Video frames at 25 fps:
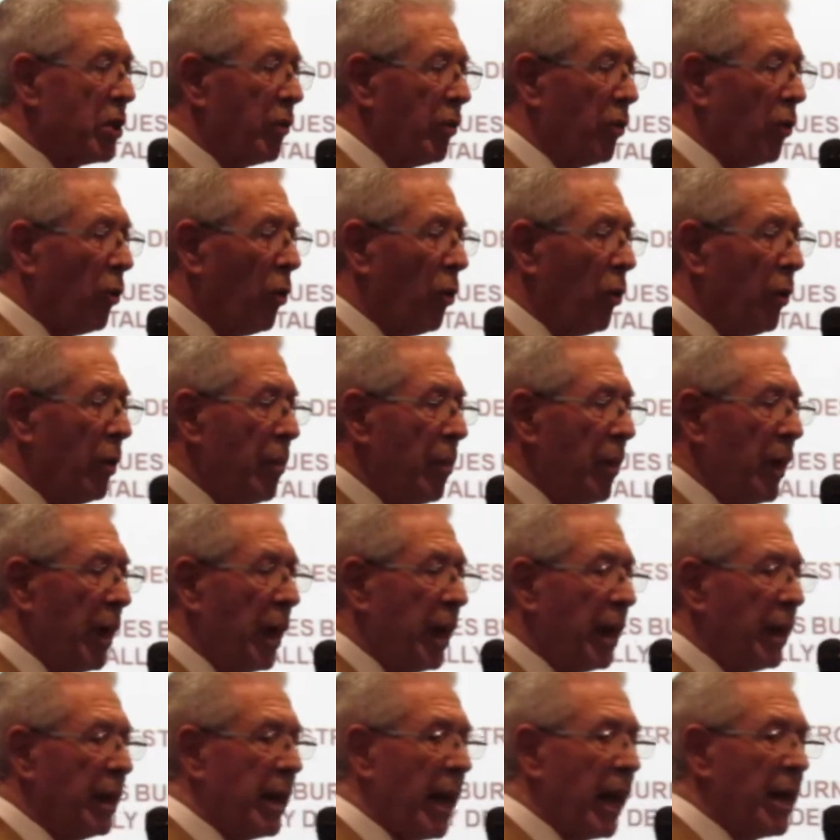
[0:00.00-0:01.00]
of all,
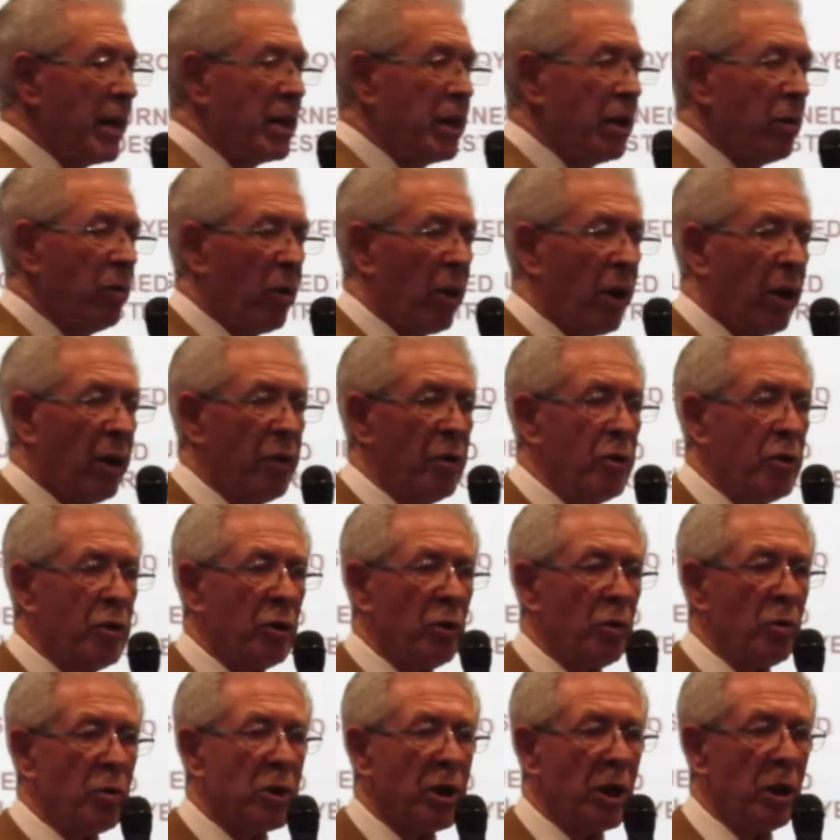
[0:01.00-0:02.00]
91
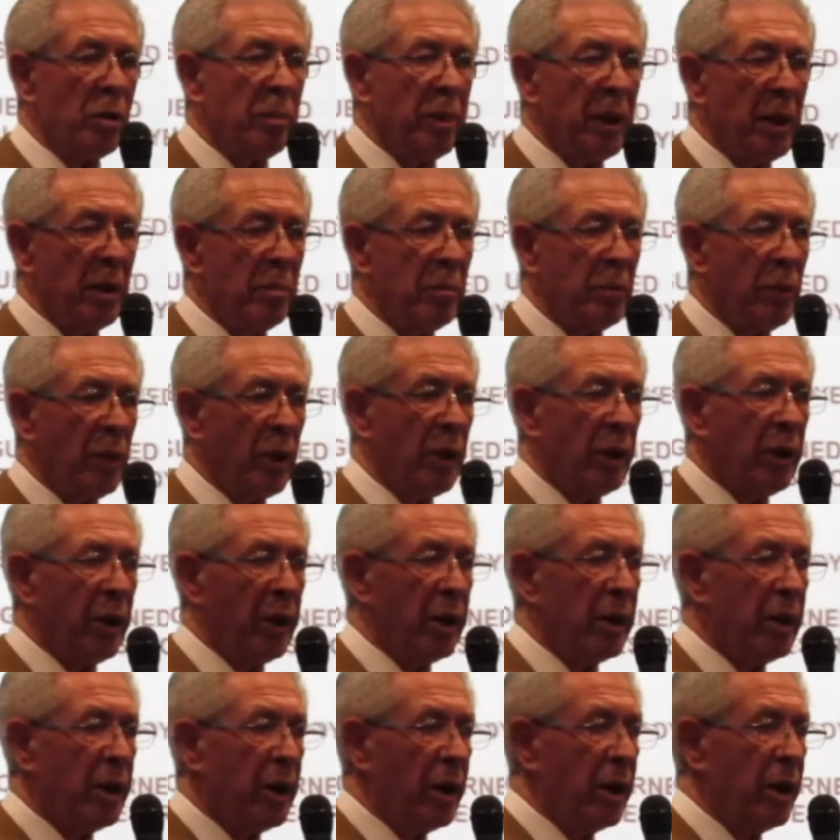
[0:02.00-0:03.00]
Jews had been
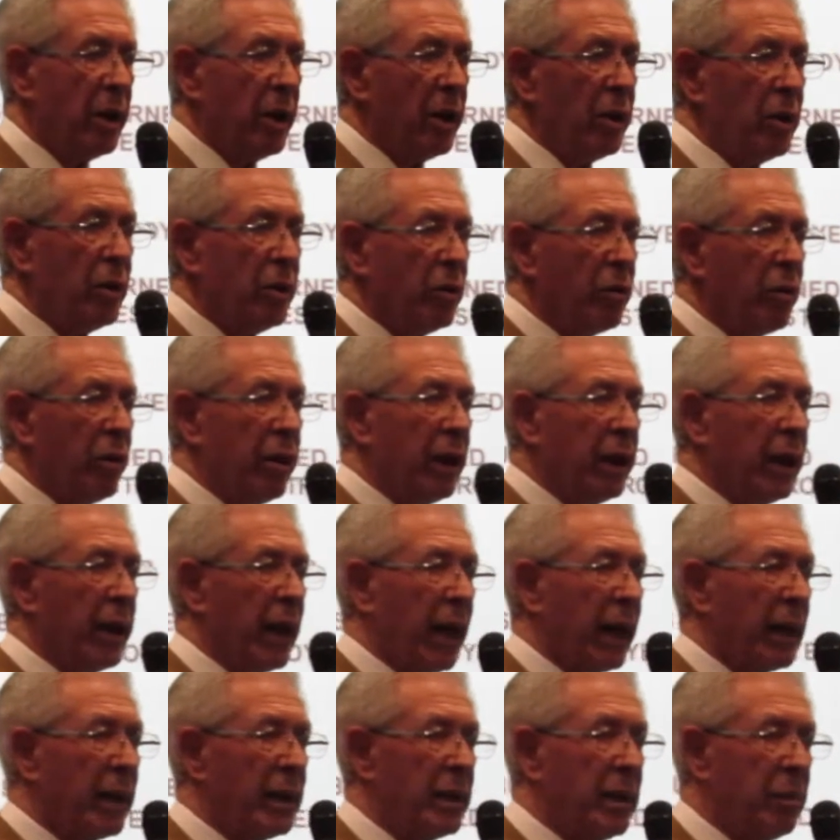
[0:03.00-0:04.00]
murdered during
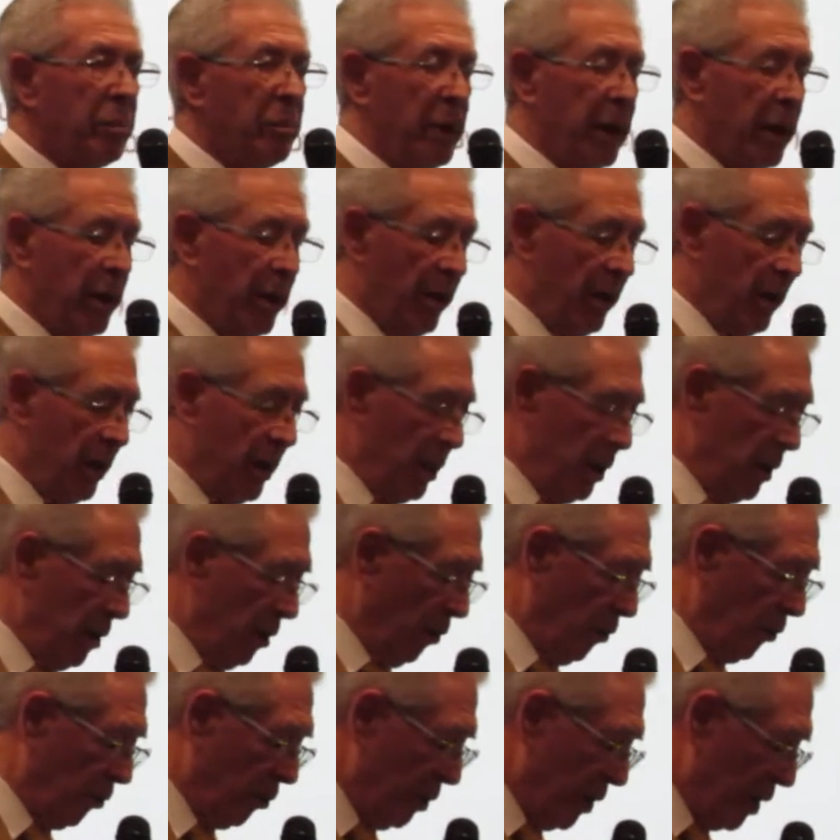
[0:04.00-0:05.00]
that period
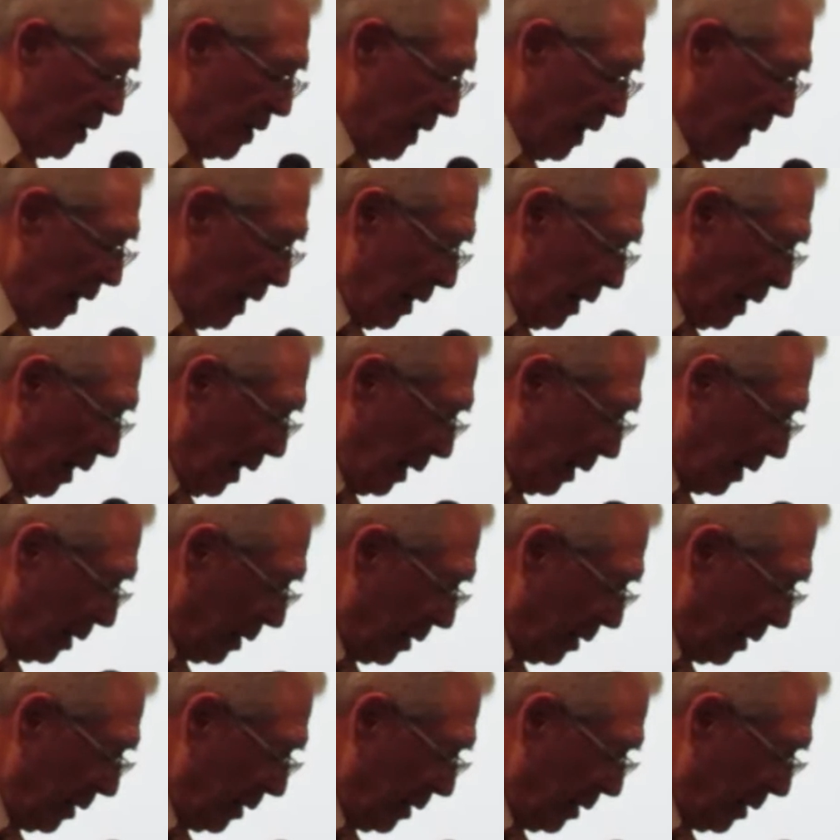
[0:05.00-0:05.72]
of Kristallnacht.